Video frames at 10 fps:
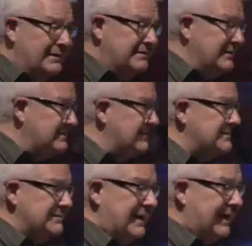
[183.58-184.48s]
this
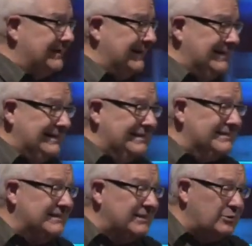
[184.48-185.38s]
is not any
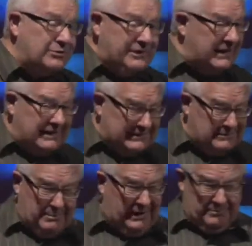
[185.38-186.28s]
little thing in the
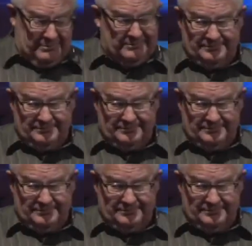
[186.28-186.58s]
Bible.